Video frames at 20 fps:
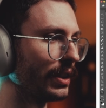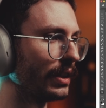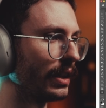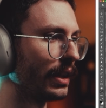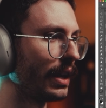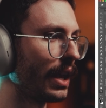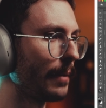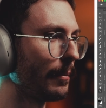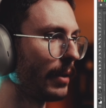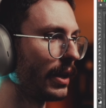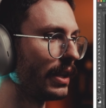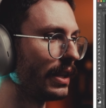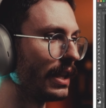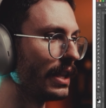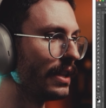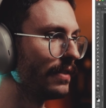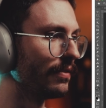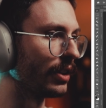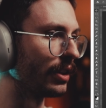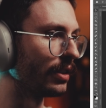And I might
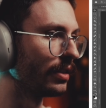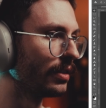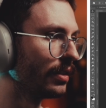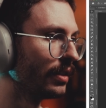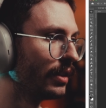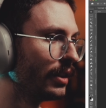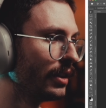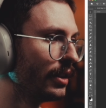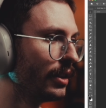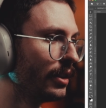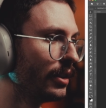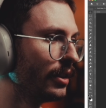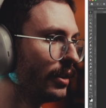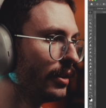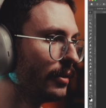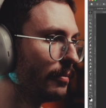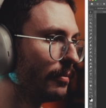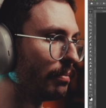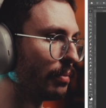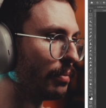even
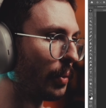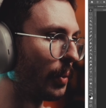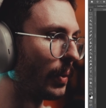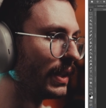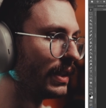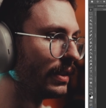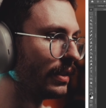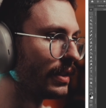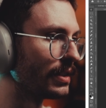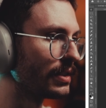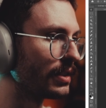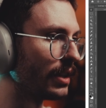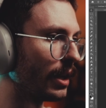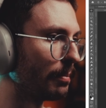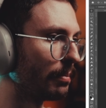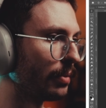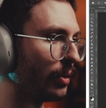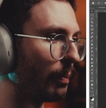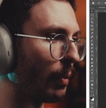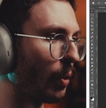bring this up
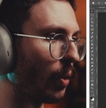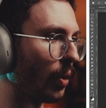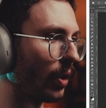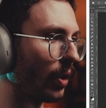more